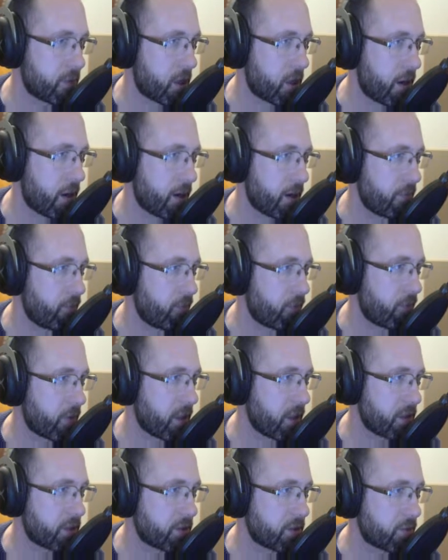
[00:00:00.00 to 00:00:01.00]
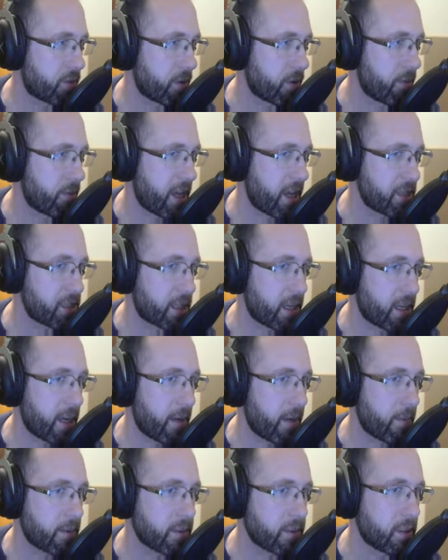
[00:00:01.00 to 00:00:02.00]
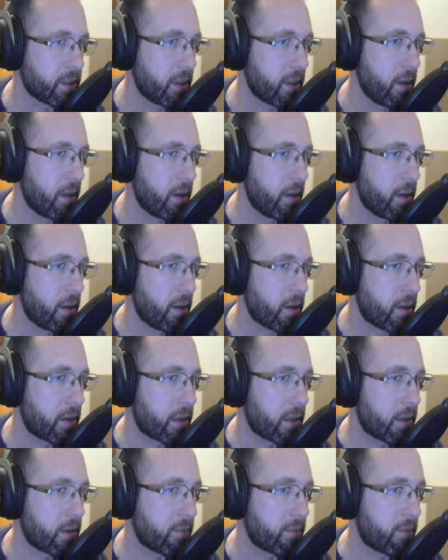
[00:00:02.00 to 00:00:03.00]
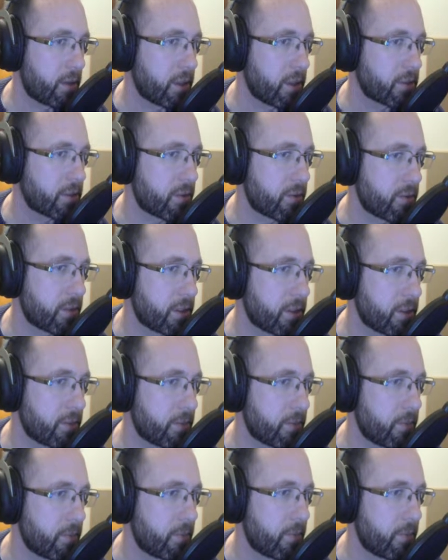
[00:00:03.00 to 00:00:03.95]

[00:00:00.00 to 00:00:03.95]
All right, this is where the magic happens. Click your plus over here.